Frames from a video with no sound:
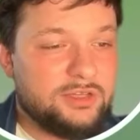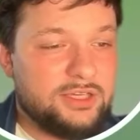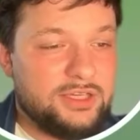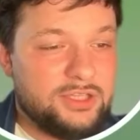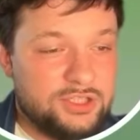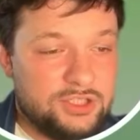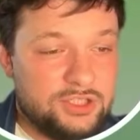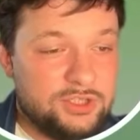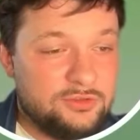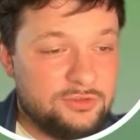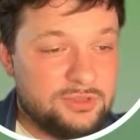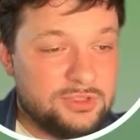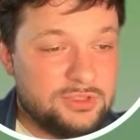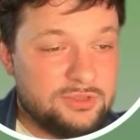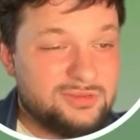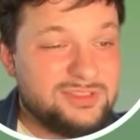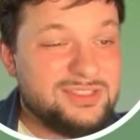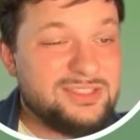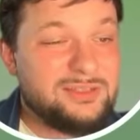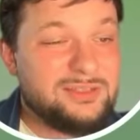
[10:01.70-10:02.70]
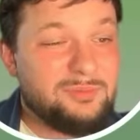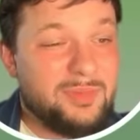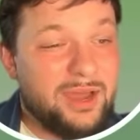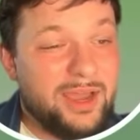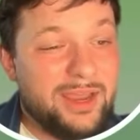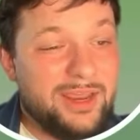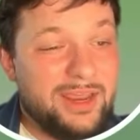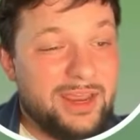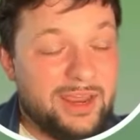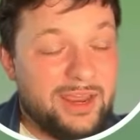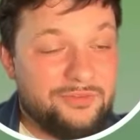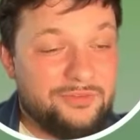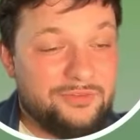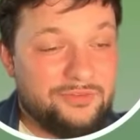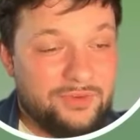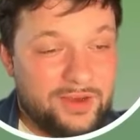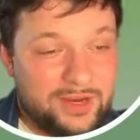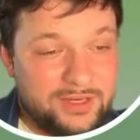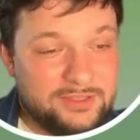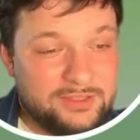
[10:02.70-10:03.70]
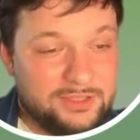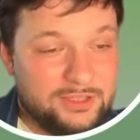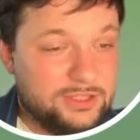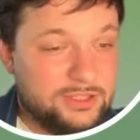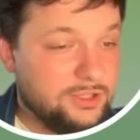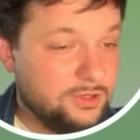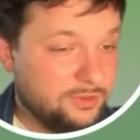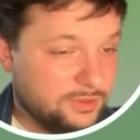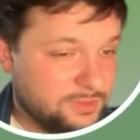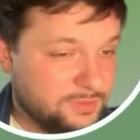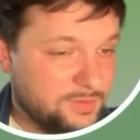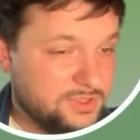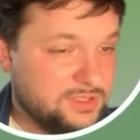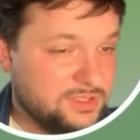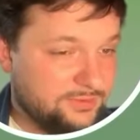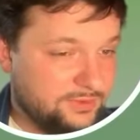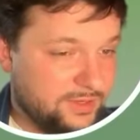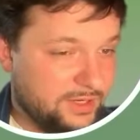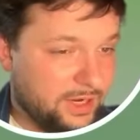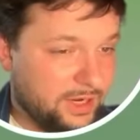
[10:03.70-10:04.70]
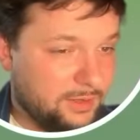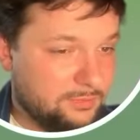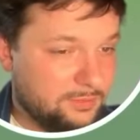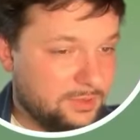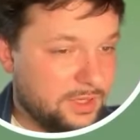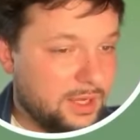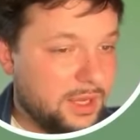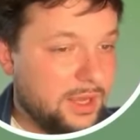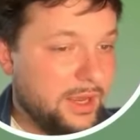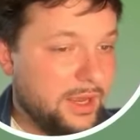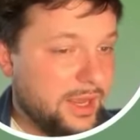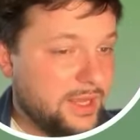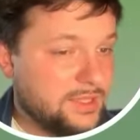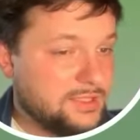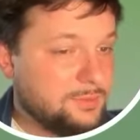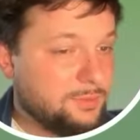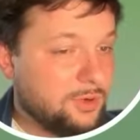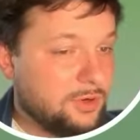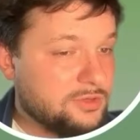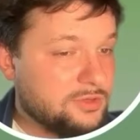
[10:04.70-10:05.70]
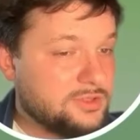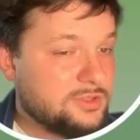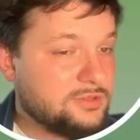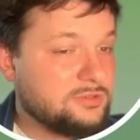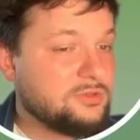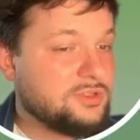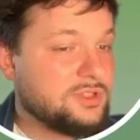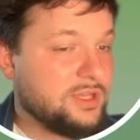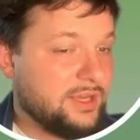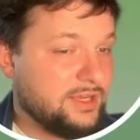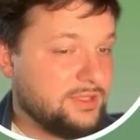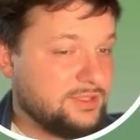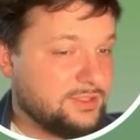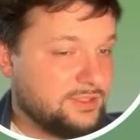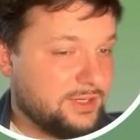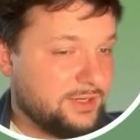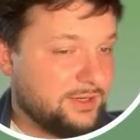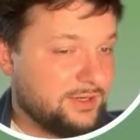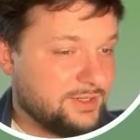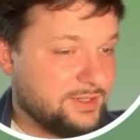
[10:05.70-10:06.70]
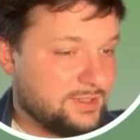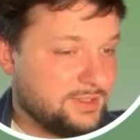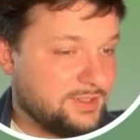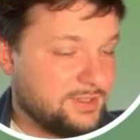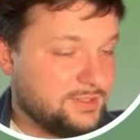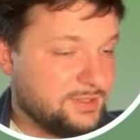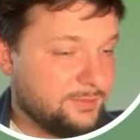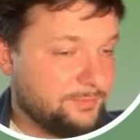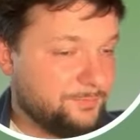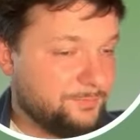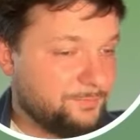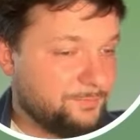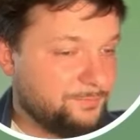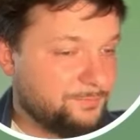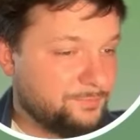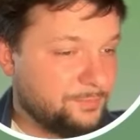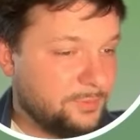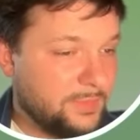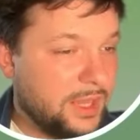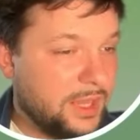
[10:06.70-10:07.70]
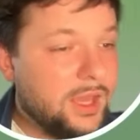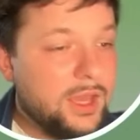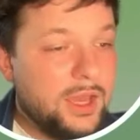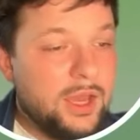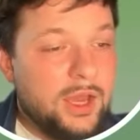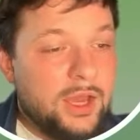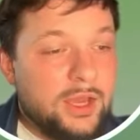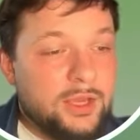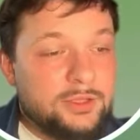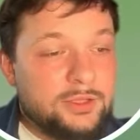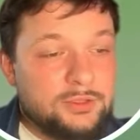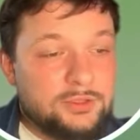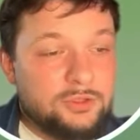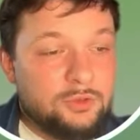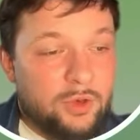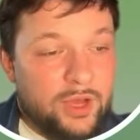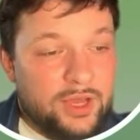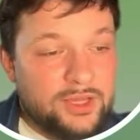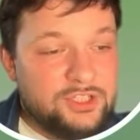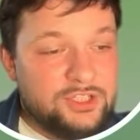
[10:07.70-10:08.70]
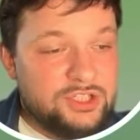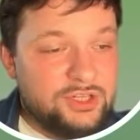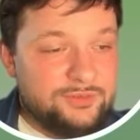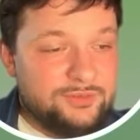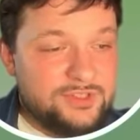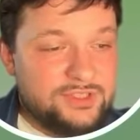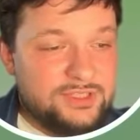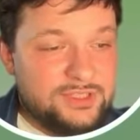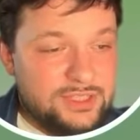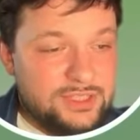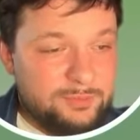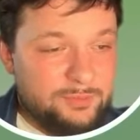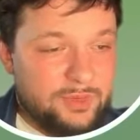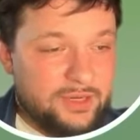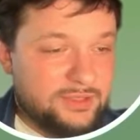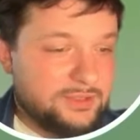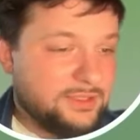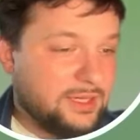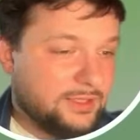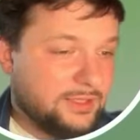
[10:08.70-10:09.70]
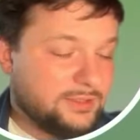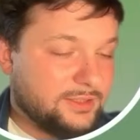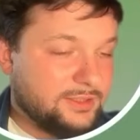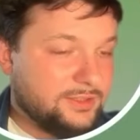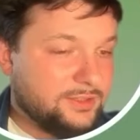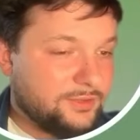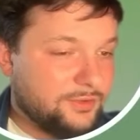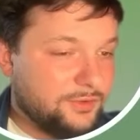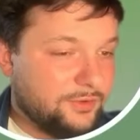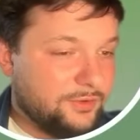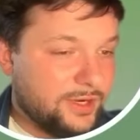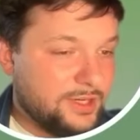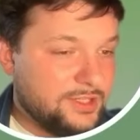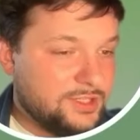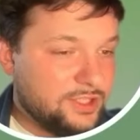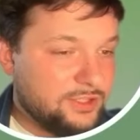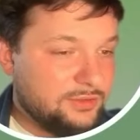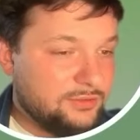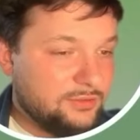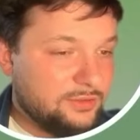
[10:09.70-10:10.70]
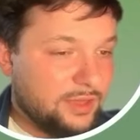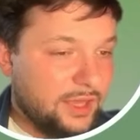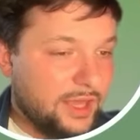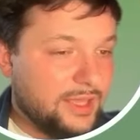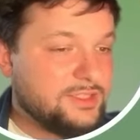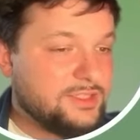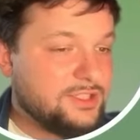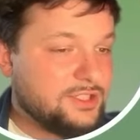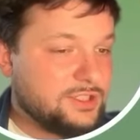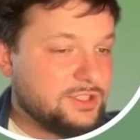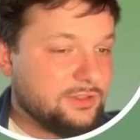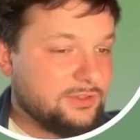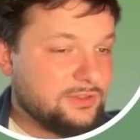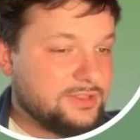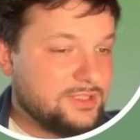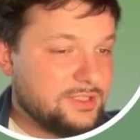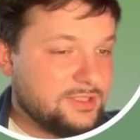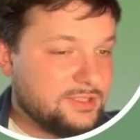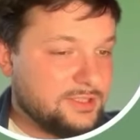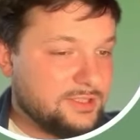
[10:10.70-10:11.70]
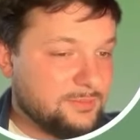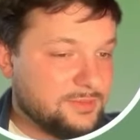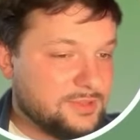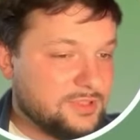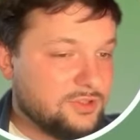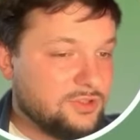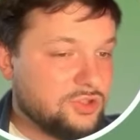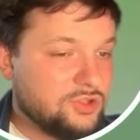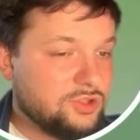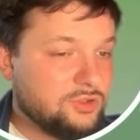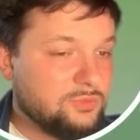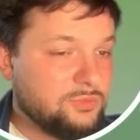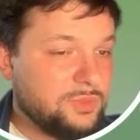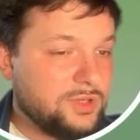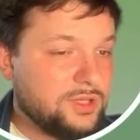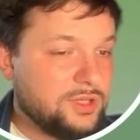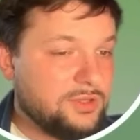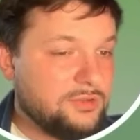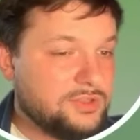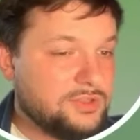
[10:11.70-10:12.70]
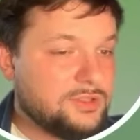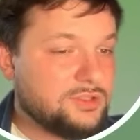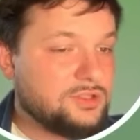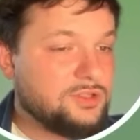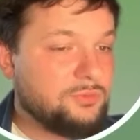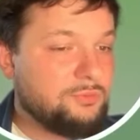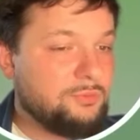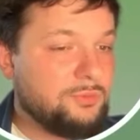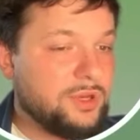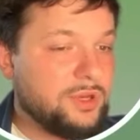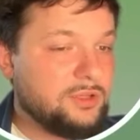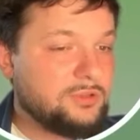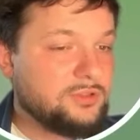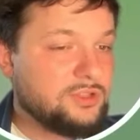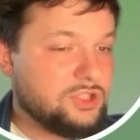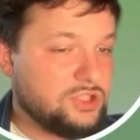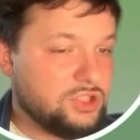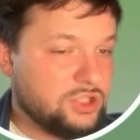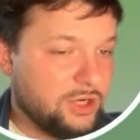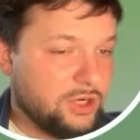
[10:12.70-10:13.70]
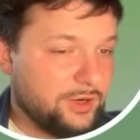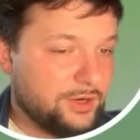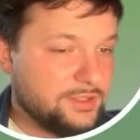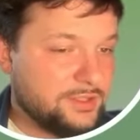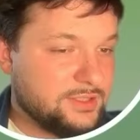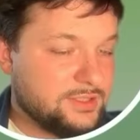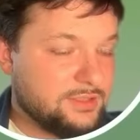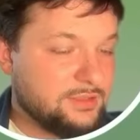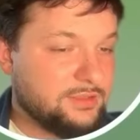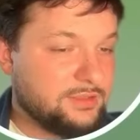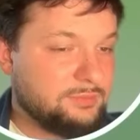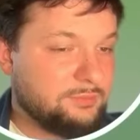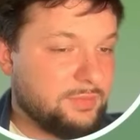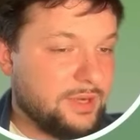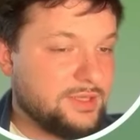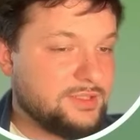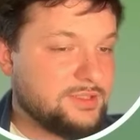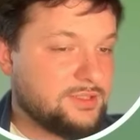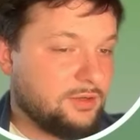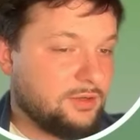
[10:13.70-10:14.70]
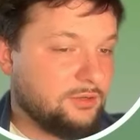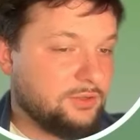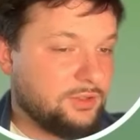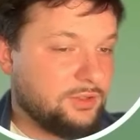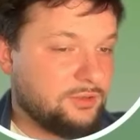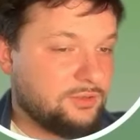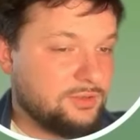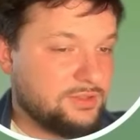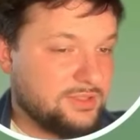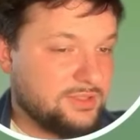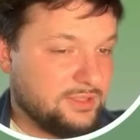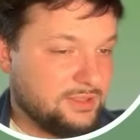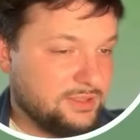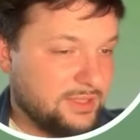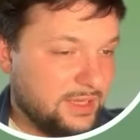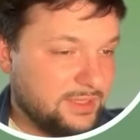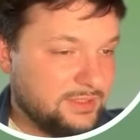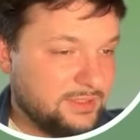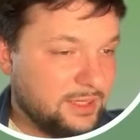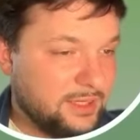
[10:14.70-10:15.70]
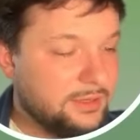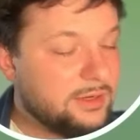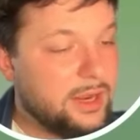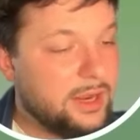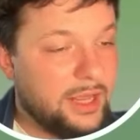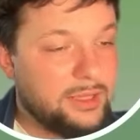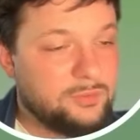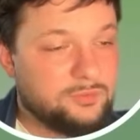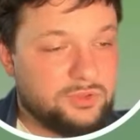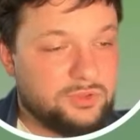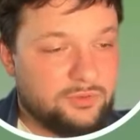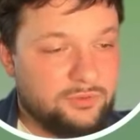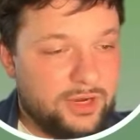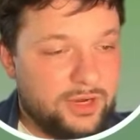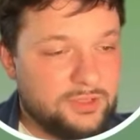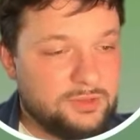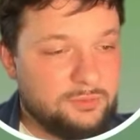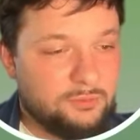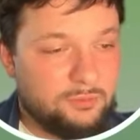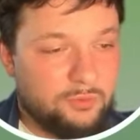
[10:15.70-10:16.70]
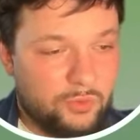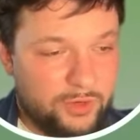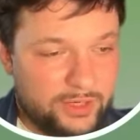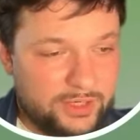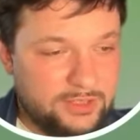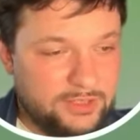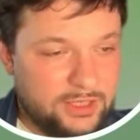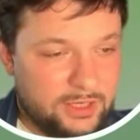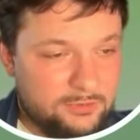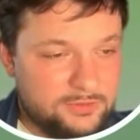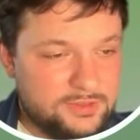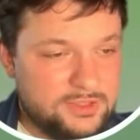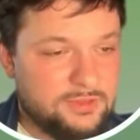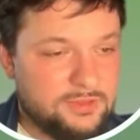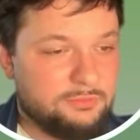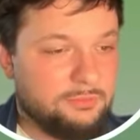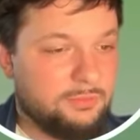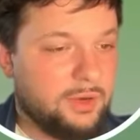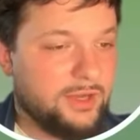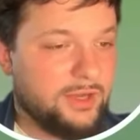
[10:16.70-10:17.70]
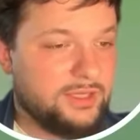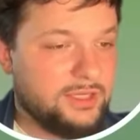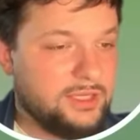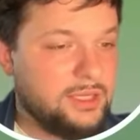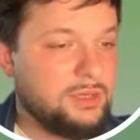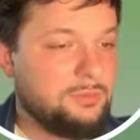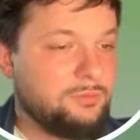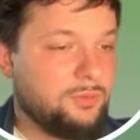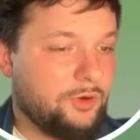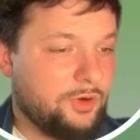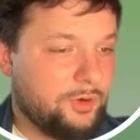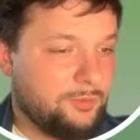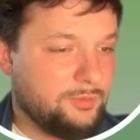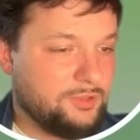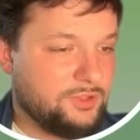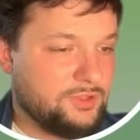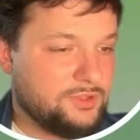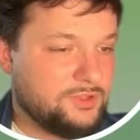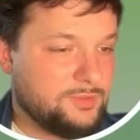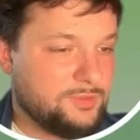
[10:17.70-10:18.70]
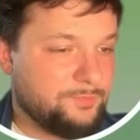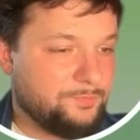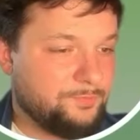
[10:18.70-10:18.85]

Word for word: issues that might affect your specific app, as opposed to the entire system. To achieve deeper data integration, additional systems should be used to build charts based on the data and provide breakdowns by key parameters.